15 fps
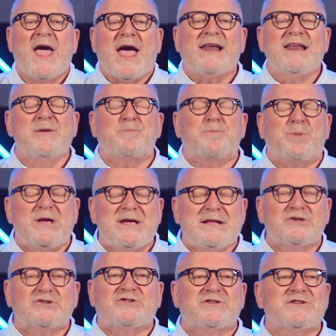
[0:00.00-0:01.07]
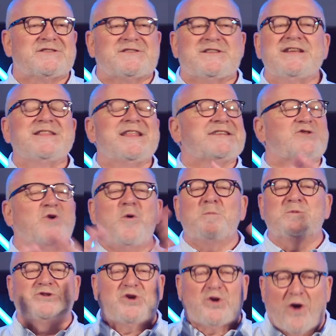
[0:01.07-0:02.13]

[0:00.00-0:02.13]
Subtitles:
And he appeals to this thing that's almost